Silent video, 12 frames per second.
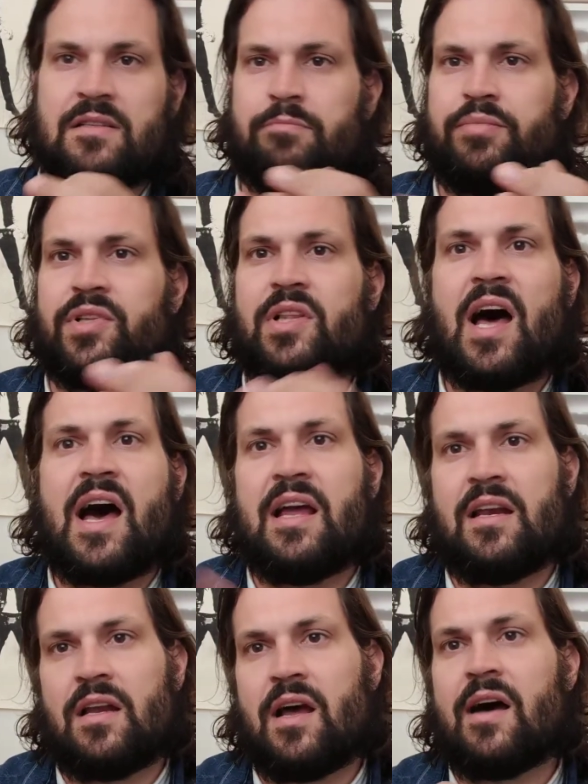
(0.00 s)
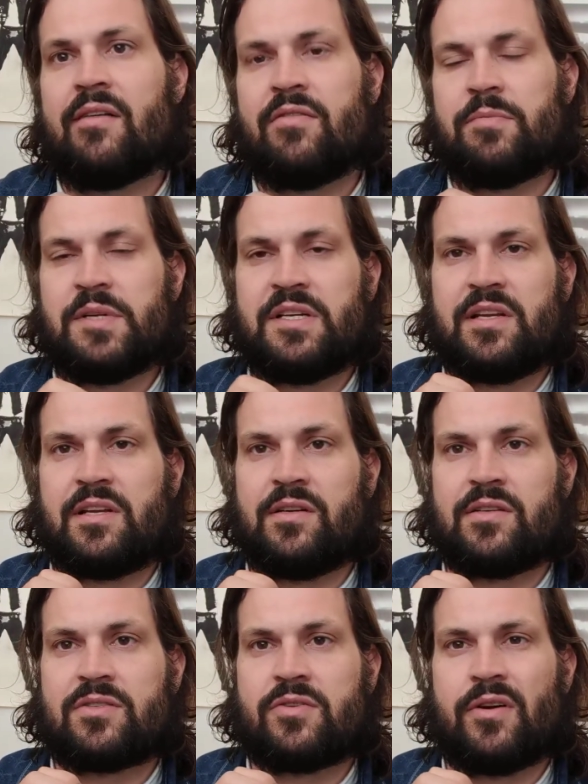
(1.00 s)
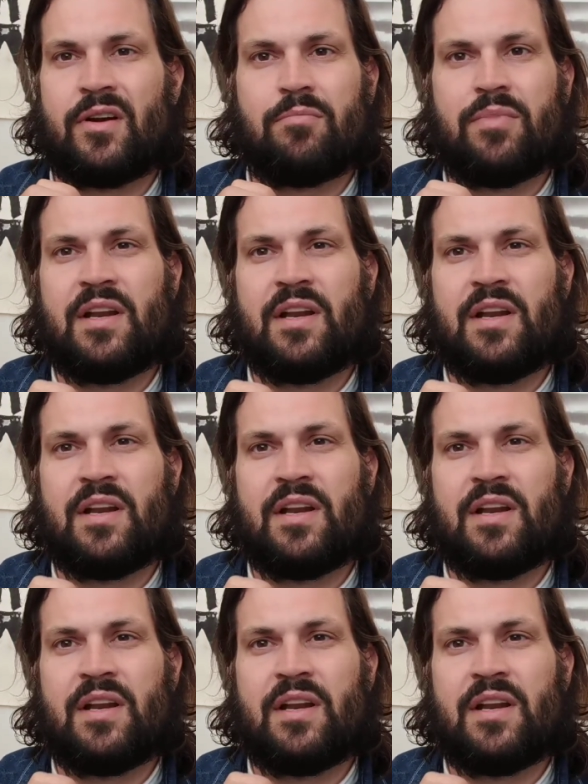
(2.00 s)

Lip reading: the plot of a particular story,